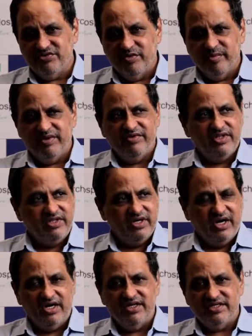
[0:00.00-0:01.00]
women with
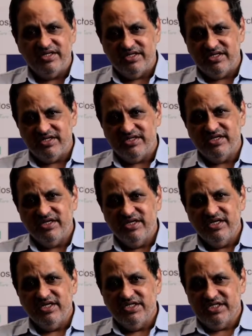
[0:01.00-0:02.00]
heart disease is
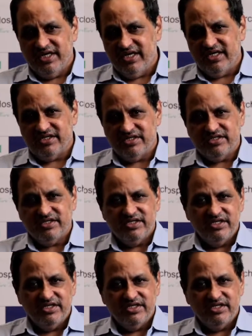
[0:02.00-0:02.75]
genetics.